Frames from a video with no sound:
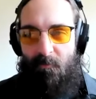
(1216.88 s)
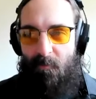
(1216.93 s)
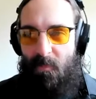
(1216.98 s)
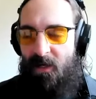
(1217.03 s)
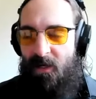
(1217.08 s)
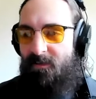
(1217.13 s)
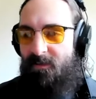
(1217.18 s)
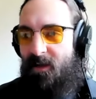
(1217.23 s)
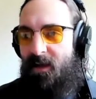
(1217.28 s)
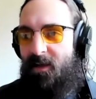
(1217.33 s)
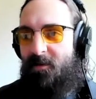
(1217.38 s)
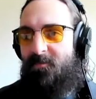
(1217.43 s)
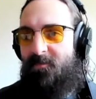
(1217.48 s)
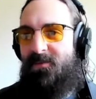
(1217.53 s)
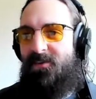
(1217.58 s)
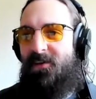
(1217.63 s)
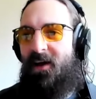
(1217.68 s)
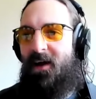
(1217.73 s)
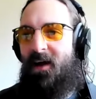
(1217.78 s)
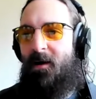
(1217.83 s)
many
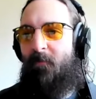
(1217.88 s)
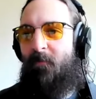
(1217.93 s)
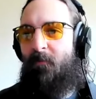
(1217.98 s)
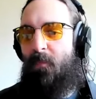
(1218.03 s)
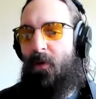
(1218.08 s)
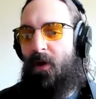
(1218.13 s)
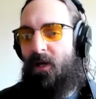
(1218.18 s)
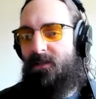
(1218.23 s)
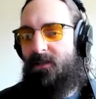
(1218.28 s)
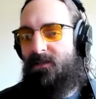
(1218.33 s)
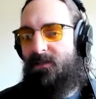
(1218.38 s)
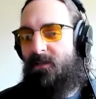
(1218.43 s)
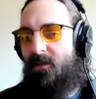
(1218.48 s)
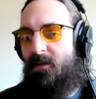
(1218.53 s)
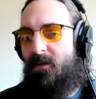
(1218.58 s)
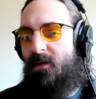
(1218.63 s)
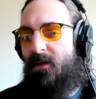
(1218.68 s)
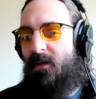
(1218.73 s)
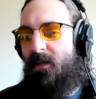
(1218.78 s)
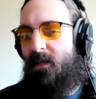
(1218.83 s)
times, but
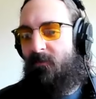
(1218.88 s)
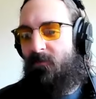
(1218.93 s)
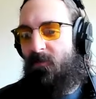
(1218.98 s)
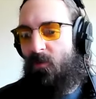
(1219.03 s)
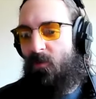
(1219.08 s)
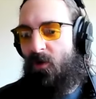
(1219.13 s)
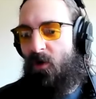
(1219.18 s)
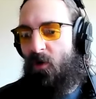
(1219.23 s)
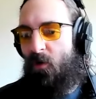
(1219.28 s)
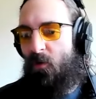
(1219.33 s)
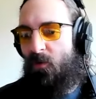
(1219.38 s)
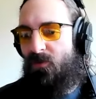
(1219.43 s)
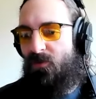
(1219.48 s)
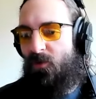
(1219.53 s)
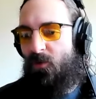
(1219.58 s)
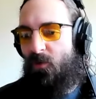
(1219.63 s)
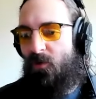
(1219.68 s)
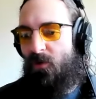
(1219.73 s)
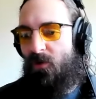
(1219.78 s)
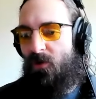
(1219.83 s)
if you go
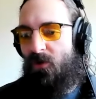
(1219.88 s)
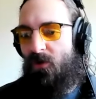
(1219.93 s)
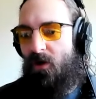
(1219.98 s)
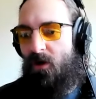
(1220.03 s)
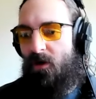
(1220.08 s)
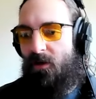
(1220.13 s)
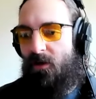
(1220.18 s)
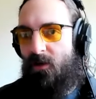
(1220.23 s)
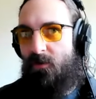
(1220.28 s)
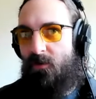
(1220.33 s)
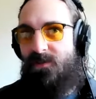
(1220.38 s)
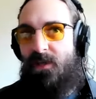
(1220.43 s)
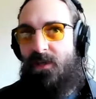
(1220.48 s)
to your audio